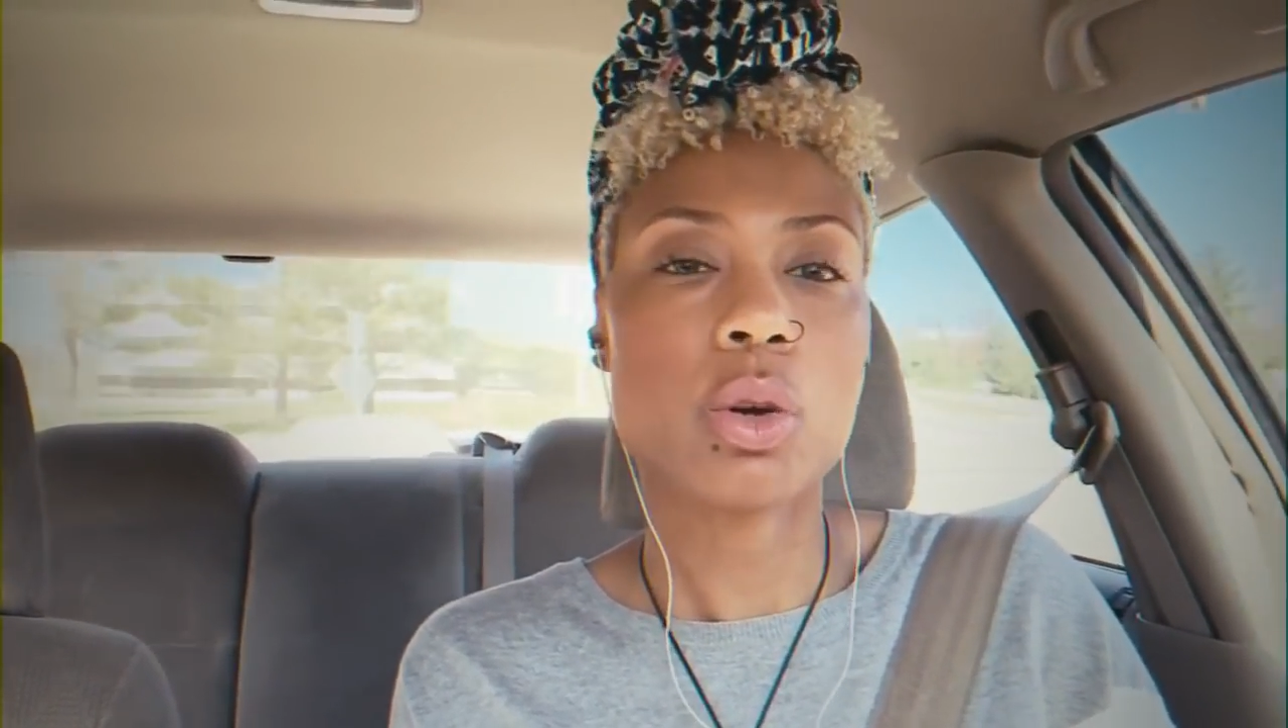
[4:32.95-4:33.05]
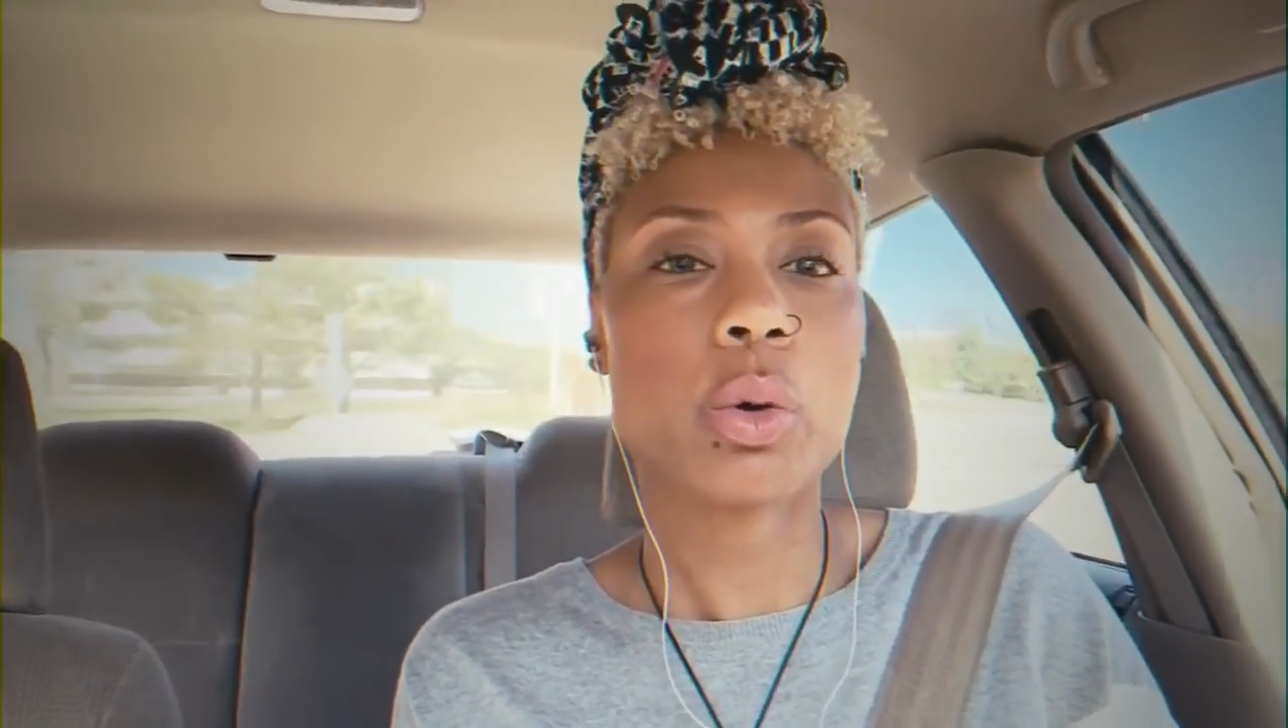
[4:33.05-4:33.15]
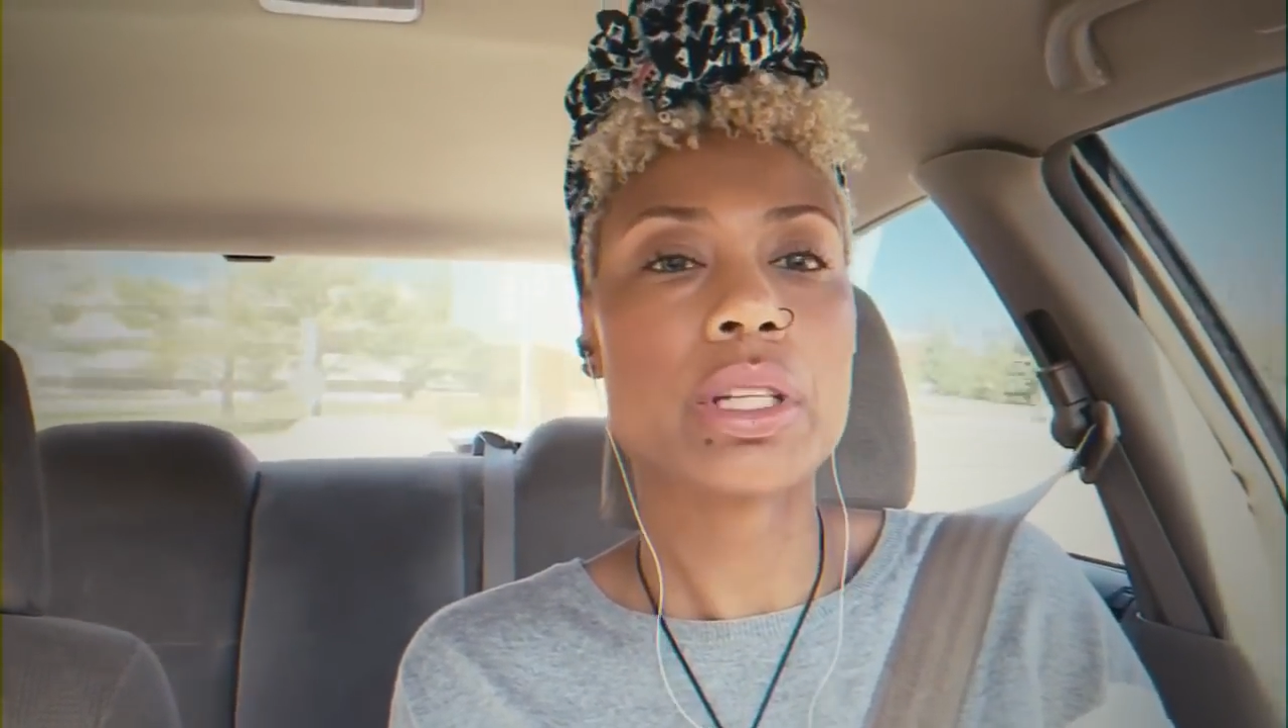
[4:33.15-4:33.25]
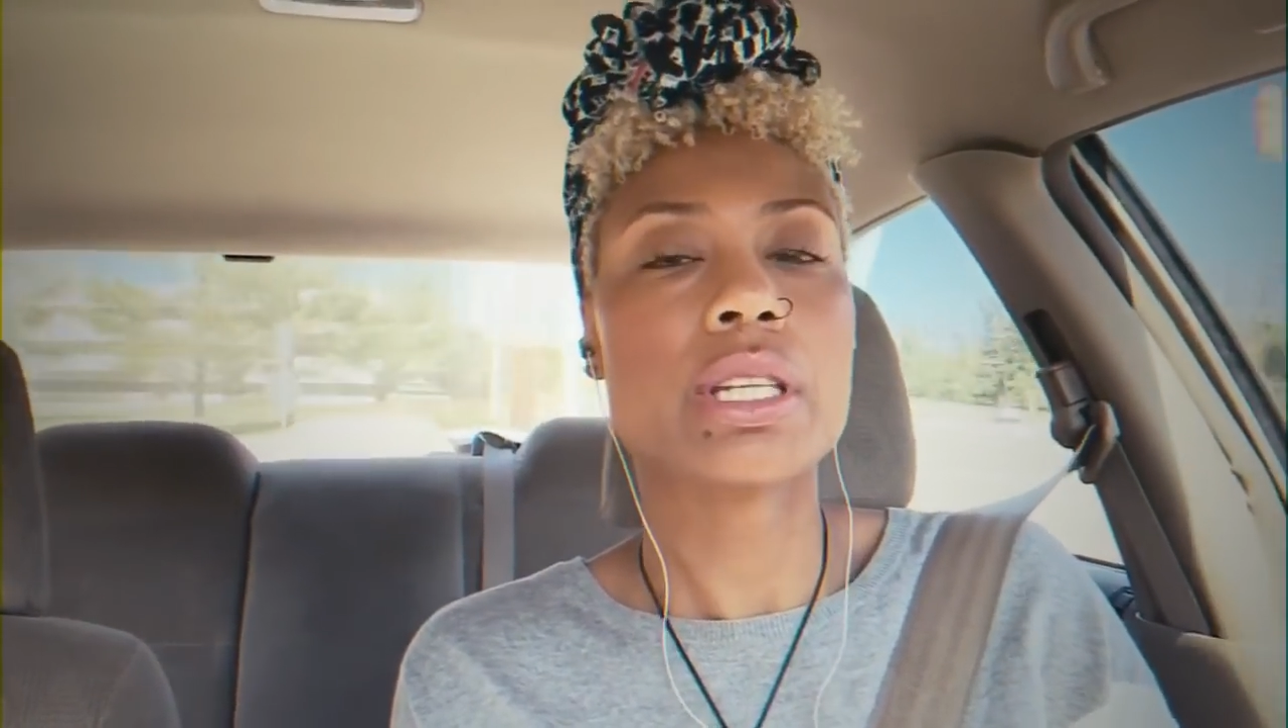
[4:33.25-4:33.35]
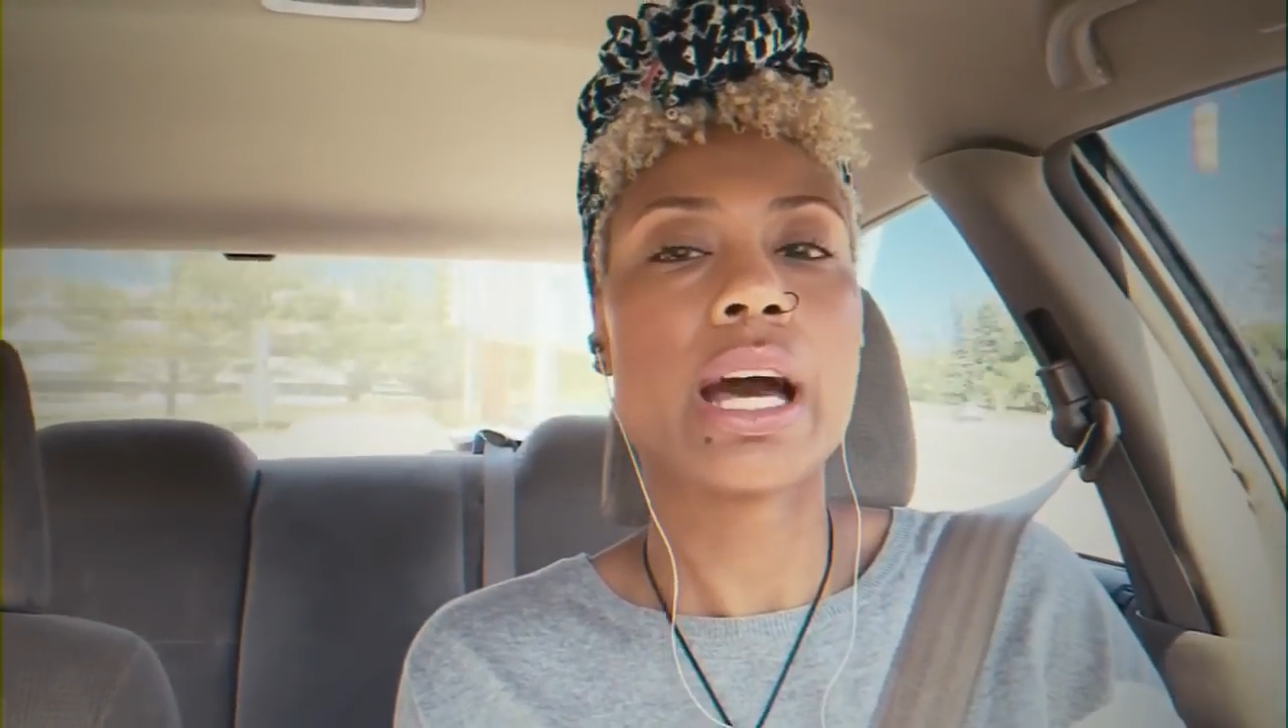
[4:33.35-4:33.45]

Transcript: going to